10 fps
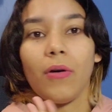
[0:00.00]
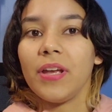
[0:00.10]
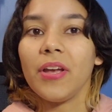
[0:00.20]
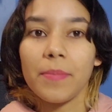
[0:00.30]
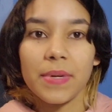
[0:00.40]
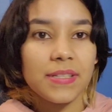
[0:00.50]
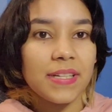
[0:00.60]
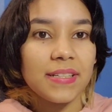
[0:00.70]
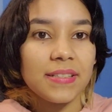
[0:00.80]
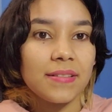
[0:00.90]
owning a
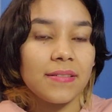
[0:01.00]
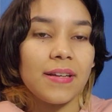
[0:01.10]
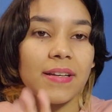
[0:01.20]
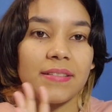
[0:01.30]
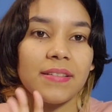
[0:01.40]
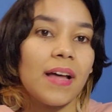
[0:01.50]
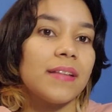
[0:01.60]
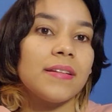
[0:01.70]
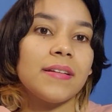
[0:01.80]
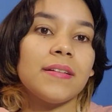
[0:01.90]
business is
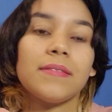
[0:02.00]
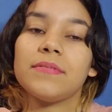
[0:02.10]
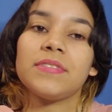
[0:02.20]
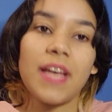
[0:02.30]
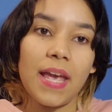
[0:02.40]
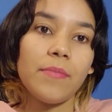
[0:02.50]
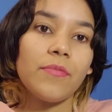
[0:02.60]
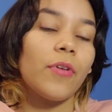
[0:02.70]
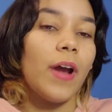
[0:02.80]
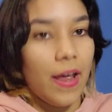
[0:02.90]
not the
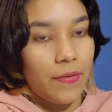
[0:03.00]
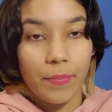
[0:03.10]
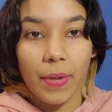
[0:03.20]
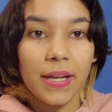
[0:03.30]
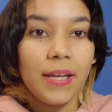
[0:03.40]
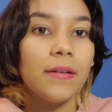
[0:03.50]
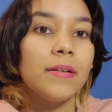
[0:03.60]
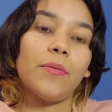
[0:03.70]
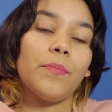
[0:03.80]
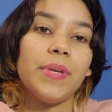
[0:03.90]
same for everybody.
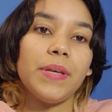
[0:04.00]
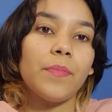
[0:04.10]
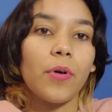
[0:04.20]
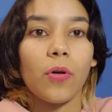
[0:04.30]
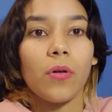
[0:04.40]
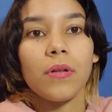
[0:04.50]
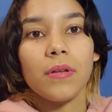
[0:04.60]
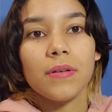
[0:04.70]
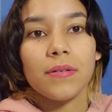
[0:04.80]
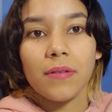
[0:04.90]
Some
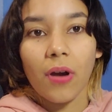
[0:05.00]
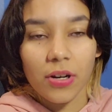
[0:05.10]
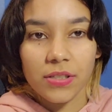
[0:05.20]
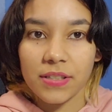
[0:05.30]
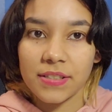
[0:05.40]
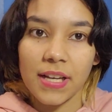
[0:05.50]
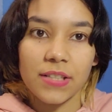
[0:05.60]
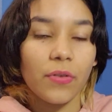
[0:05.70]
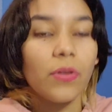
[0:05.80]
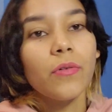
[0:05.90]
people are
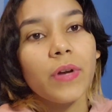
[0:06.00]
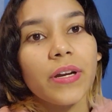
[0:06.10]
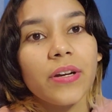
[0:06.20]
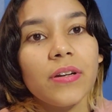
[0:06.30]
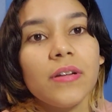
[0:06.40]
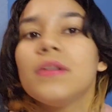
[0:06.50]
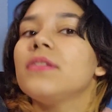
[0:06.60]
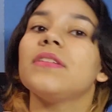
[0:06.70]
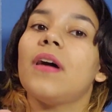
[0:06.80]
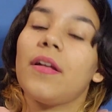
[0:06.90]
successful quicker, so